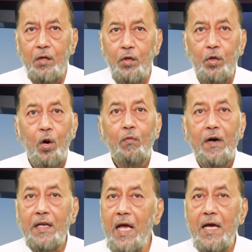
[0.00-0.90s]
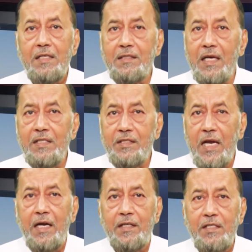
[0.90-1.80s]
No one has the
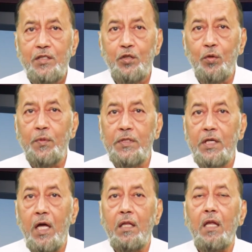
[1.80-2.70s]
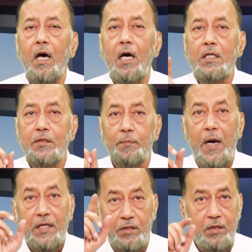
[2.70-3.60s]
status to be the Allah's
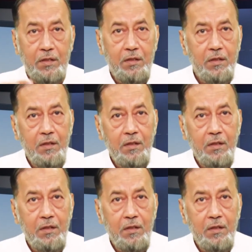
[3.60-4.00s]
partner.